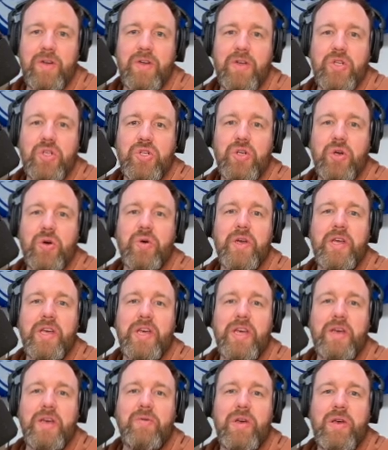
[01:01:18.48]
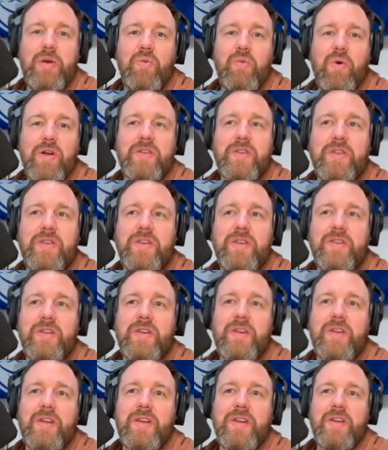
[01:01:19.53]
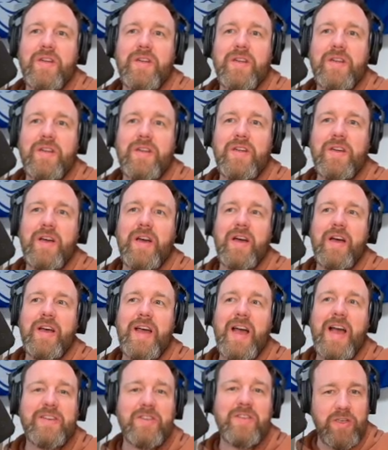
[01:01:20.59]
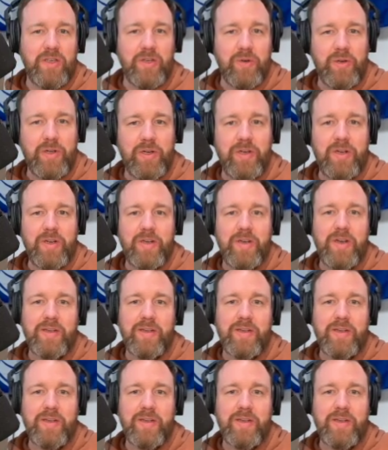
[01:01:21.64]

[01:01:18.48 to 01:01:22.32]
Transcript: So he wasn't executing